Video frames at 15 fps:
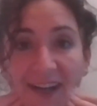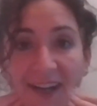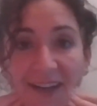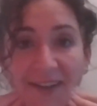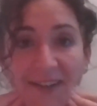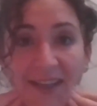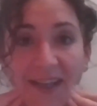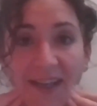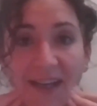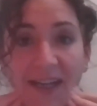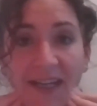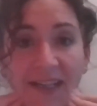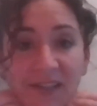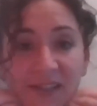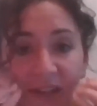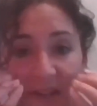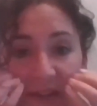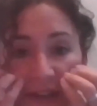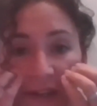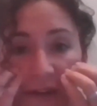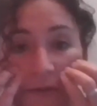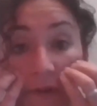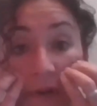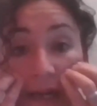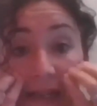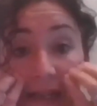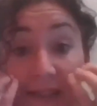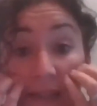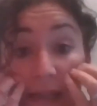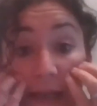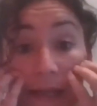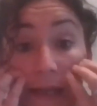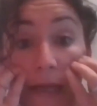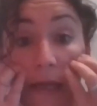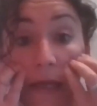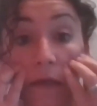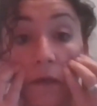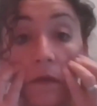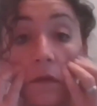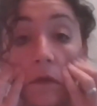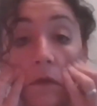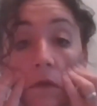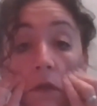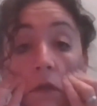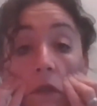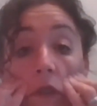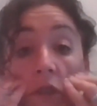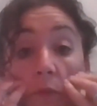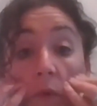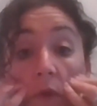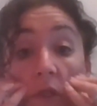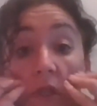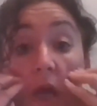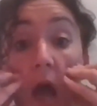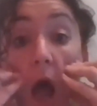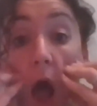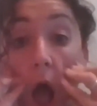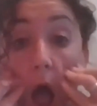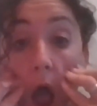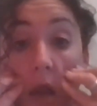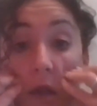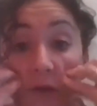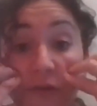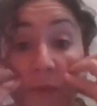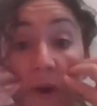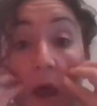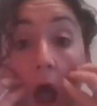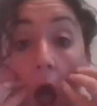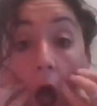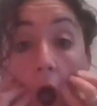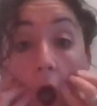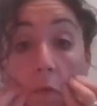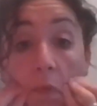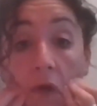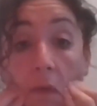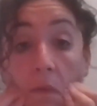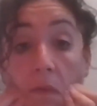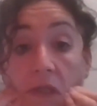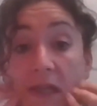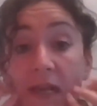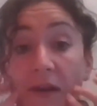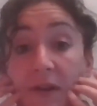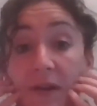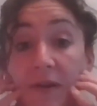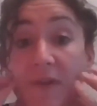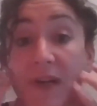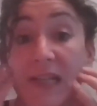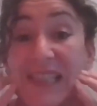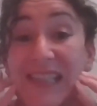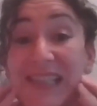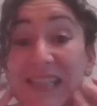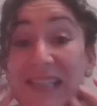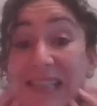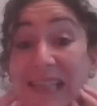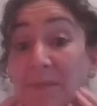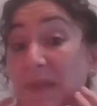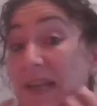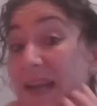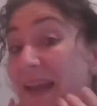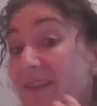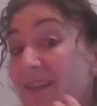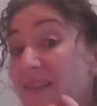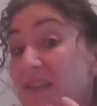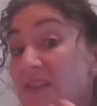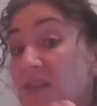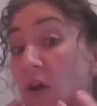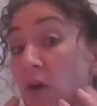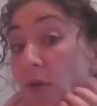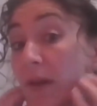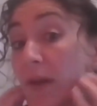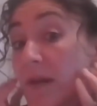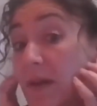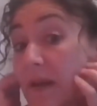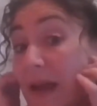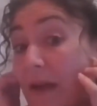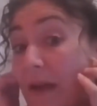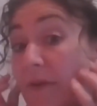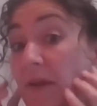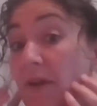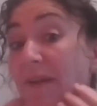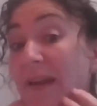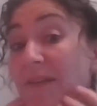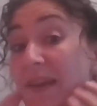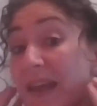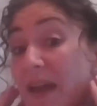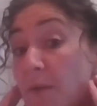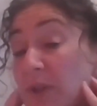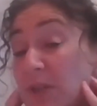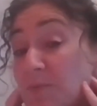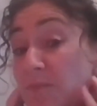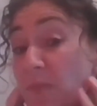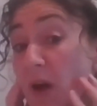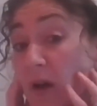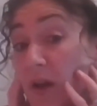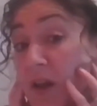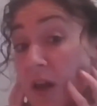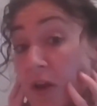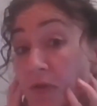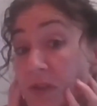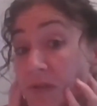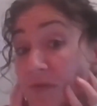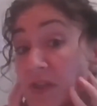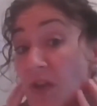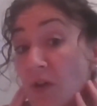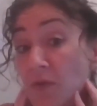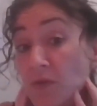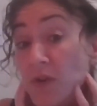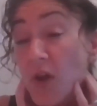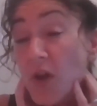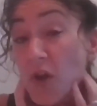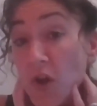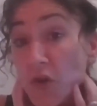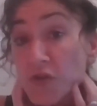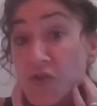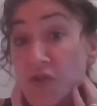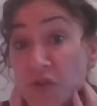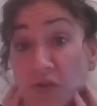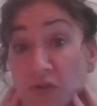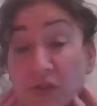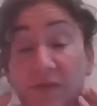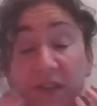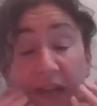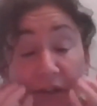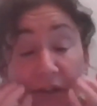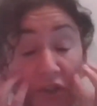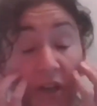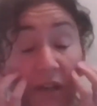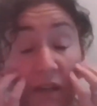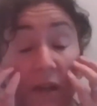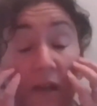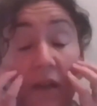Okay, so you're gonna really sink in and you just want to open up this area and really stimulate this whole area around here, which loads of us hold lots and lots of tension.